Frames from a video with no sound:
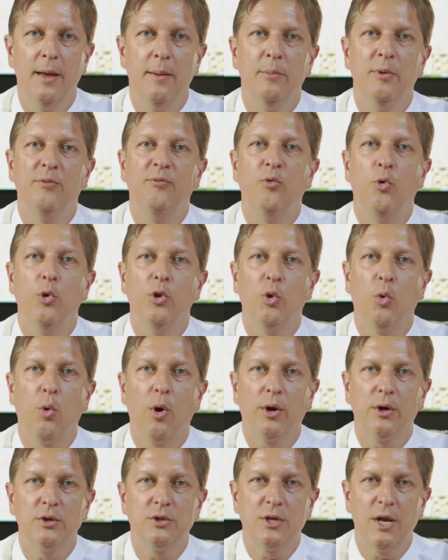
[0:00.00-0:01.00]
Before the
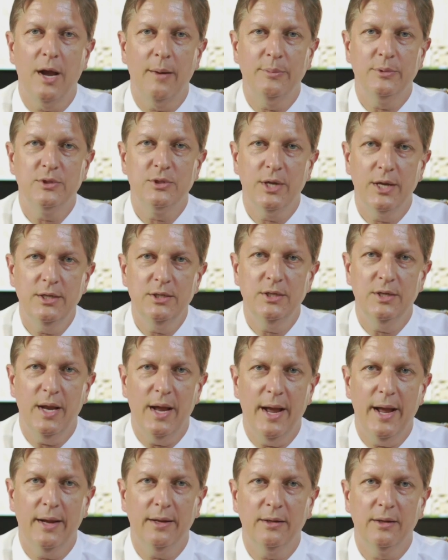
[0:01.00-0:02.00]
Workers' Compensation
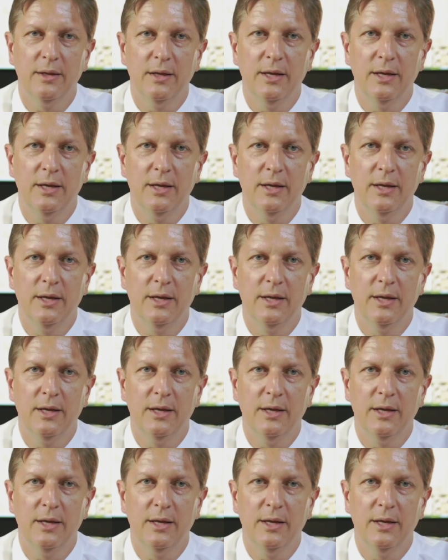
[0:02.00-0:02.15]
Act,